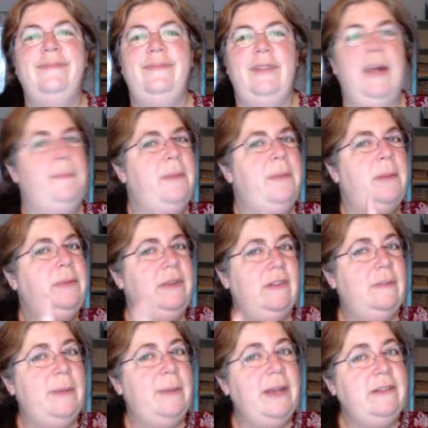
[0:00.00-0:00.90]
Not
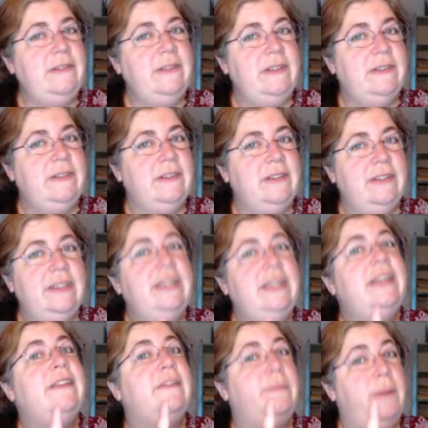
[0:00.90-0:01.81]
pumpkin spice season.
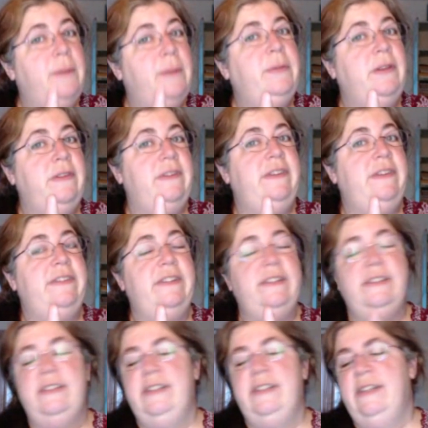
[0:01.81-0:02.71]
It is pumpkin season.
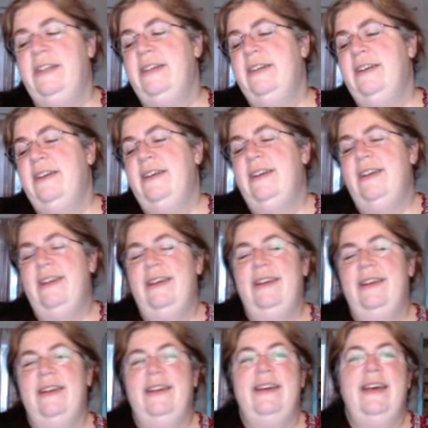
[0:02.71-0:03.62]

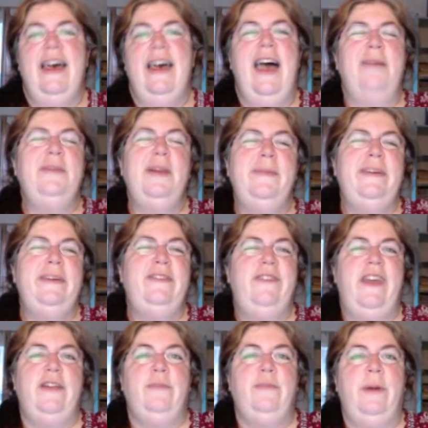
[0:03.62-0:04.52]
I'm not a big
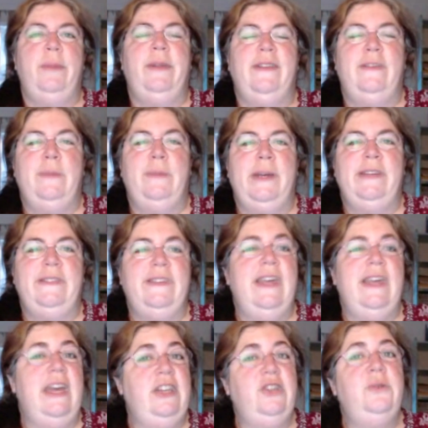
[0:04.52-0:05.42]
fan of pumpkin spice.
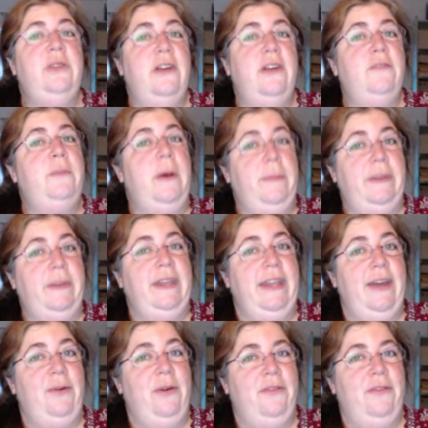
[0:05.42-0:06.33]
I do love pumpkin,
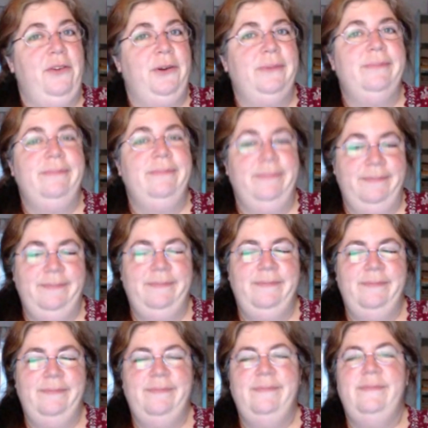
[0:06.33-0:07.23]
however.
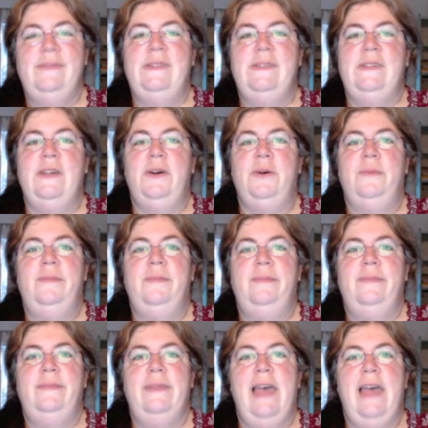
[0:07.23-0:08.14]
So,
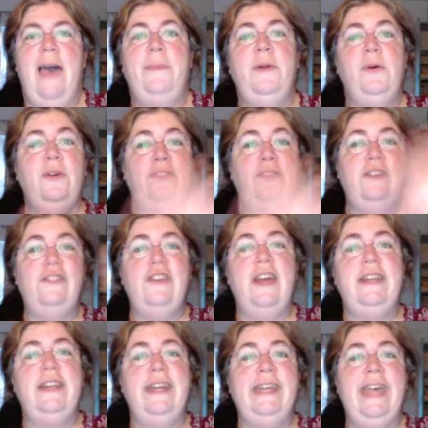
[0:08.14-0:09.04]
happy Rosh
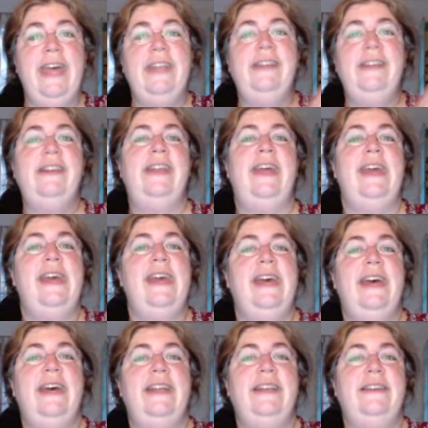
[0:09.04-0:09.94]
Hashanah again,
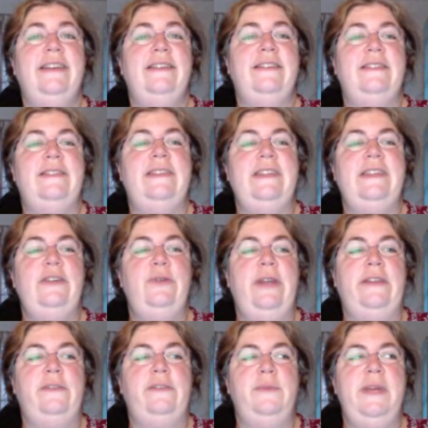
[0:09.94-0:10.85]
and see you
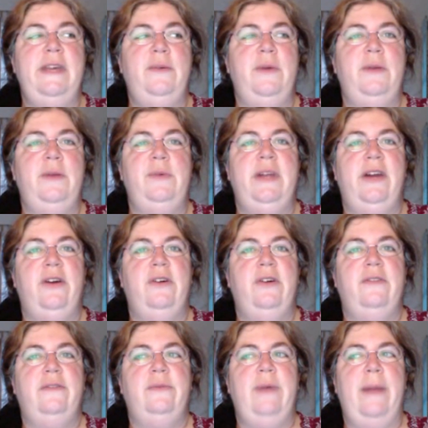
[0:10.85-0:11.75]
next week when we
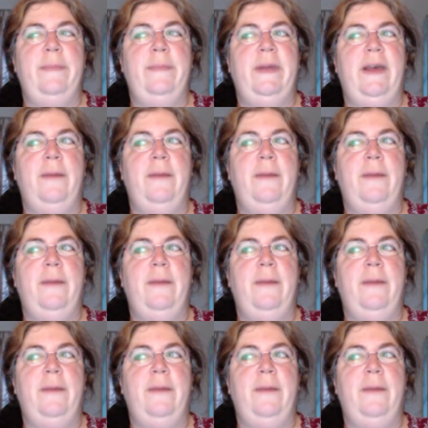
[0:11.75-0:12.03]
are ramping